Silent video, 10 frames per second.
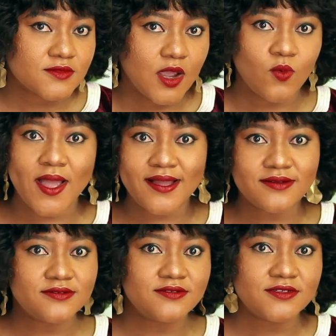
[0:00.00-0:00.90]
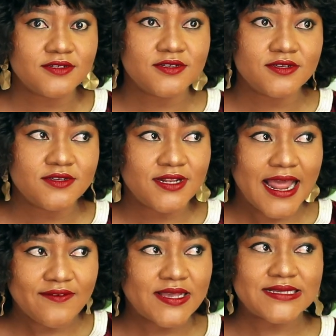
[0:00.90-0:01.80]
Well,
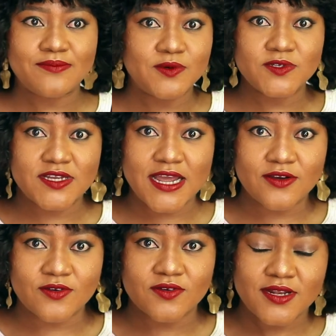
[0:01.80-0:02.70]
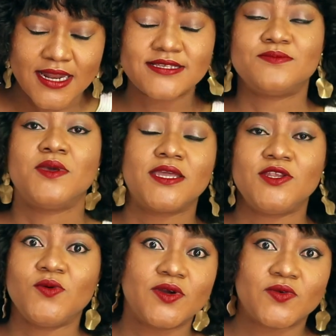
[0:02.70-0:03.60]
life has happened now. Let's make a
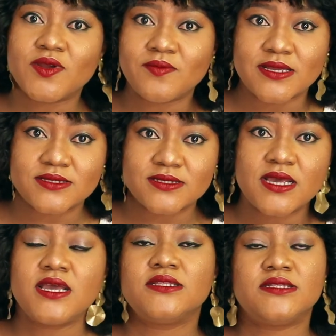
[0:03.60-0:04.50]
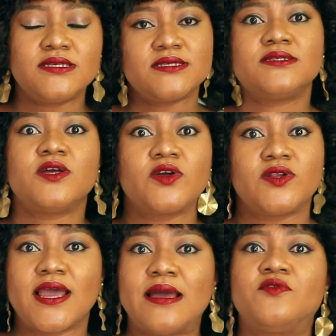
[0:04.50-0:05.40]
new agreement. This is not going
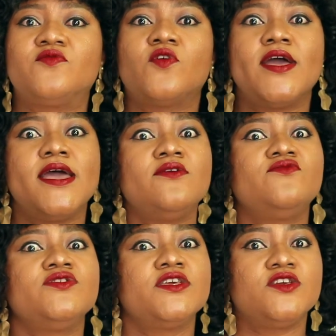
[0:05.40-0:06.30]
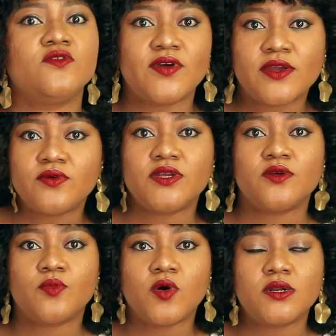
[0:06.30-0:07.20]
to happen for everything you've agreed
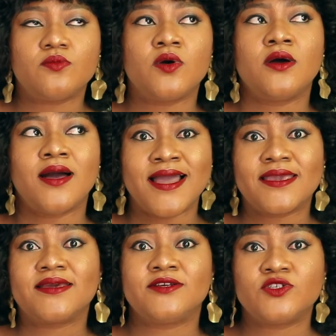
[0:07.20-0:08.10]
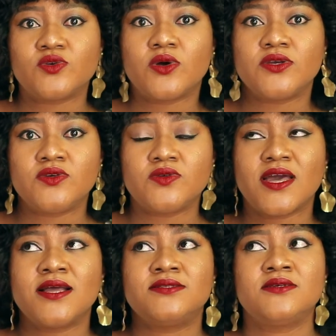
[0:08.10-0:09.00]
upon, but I can assure you
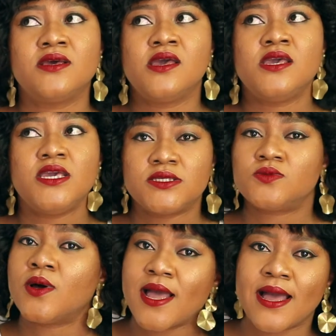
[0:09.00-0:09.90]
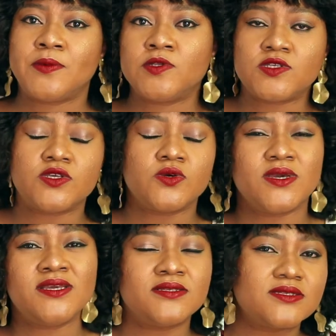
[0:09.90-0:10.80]
that it will happen to you in